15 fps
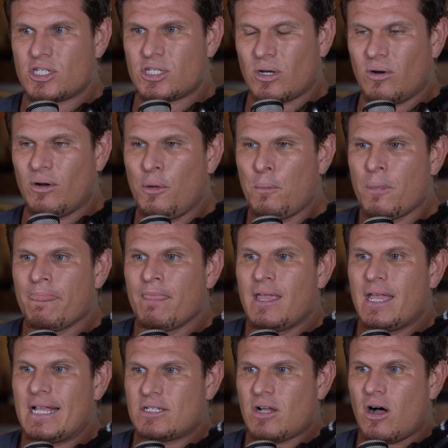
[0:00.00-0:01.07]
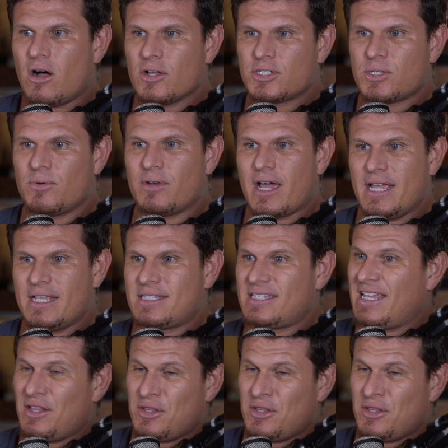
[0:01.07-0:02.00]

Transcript: So it's also nice,